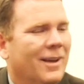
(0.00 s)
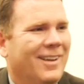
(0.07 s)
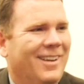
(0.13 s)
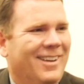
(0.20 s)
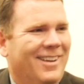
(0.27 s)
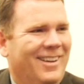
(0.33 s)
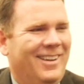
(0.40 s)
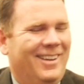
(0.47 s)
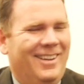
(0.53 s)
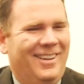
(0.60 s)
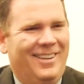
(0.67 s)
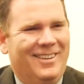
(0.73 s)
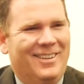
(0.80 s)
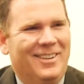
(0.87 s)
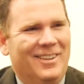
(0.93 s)

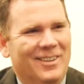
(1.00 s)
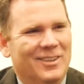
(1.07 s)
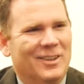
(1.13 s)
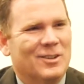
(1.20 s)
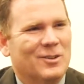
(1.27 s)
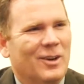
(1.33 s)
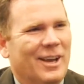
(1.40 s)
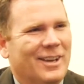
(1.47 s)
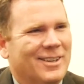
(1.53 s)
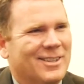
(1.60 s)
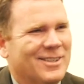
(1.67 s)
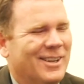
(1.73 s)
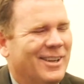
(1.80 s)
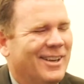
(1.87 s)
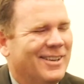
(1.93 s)
That's right, as
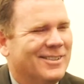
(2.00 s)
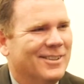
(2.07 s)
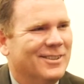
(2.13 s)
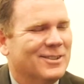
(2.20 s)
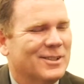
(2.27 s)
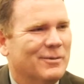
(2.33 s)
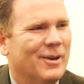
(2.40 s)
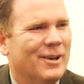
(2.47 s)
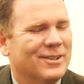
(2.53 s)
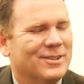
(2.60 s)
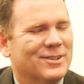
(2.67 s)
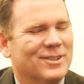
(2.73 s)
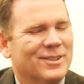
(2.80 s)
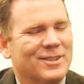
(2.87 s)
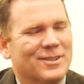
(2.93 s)
they exhale some
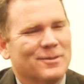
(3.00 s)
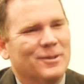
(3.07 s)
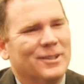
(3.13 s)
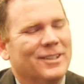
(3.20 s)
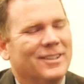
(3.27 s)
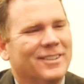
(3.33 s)
oxygen as well.